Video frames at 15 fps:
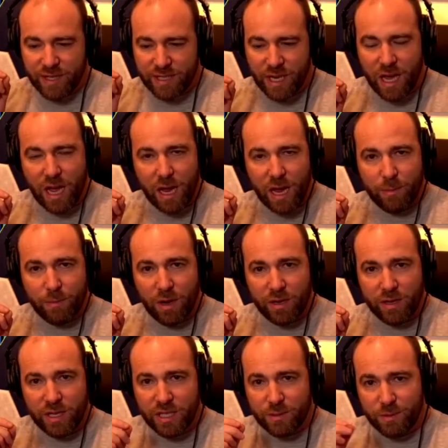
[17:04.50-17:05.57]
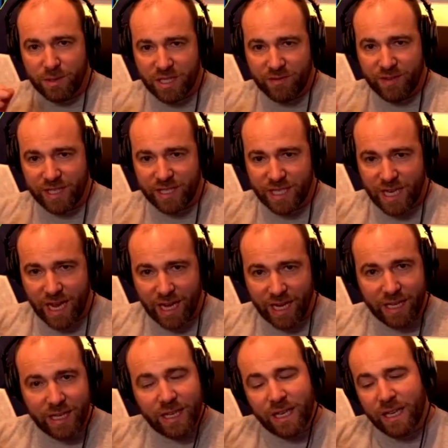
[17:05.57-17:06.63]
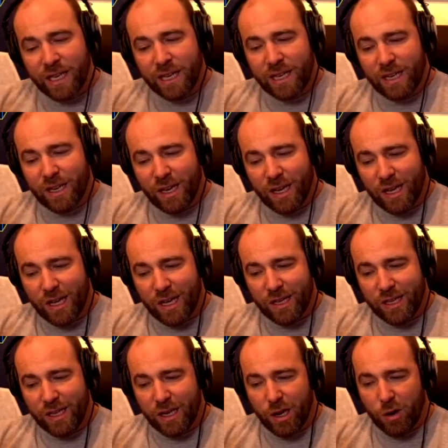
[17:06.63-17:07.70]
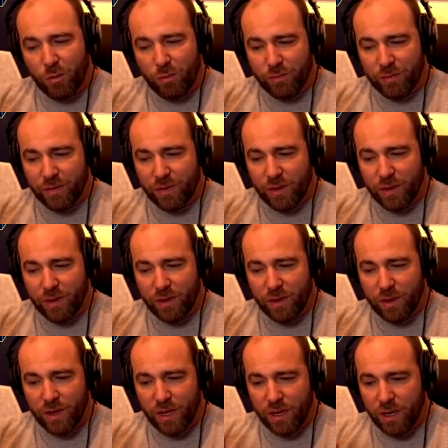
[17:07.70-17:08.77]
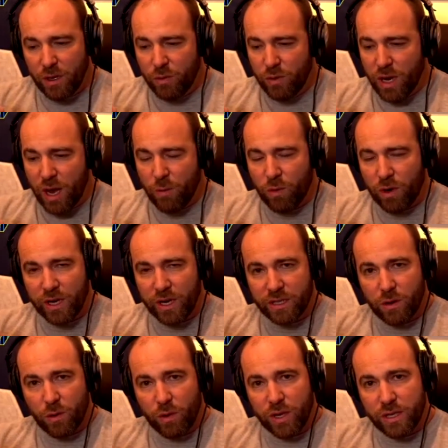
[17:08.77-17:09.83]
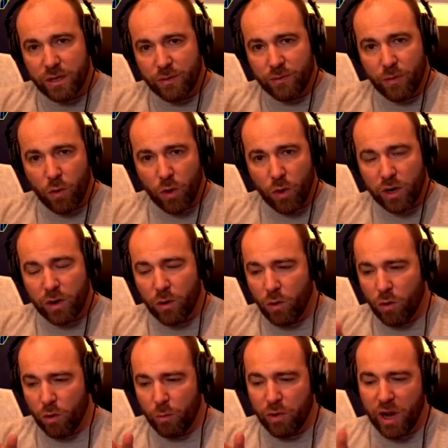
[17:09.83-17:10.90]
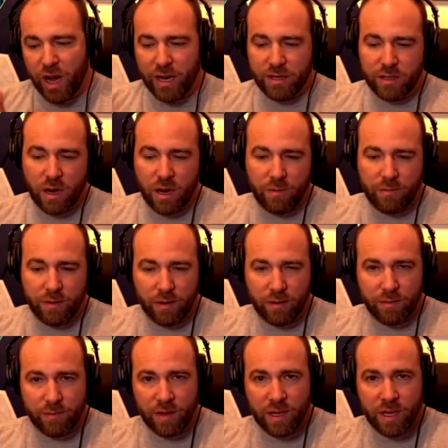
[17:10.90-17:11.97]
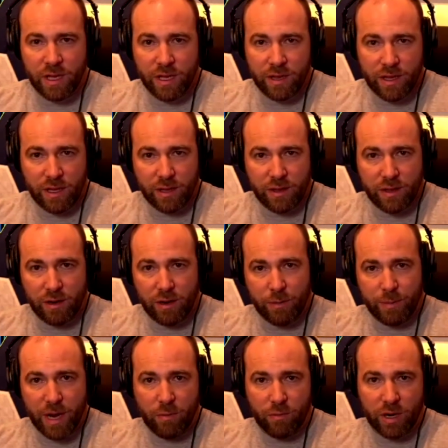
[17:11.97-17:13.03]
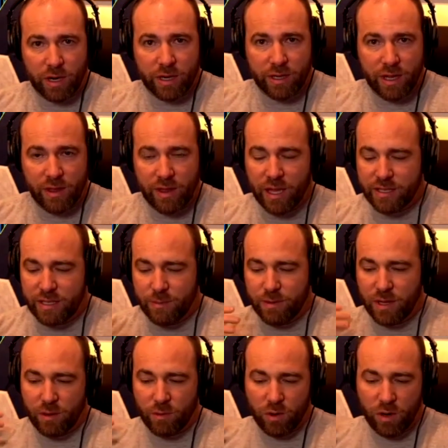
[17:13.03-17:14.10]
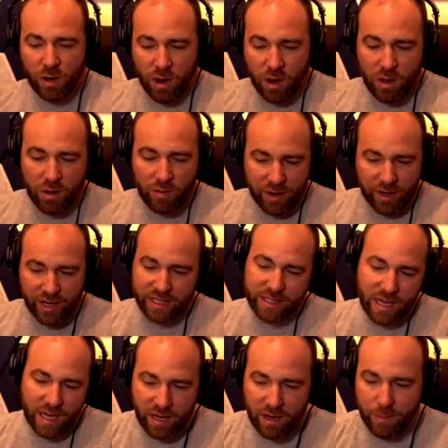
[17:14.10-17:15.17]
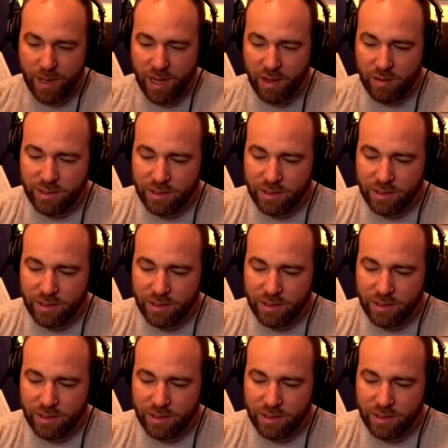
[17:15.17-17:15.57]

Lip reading: time, on this specific date, the new network is going to fork or branch off of the Ethereum network. And that's something that we're all very excited about.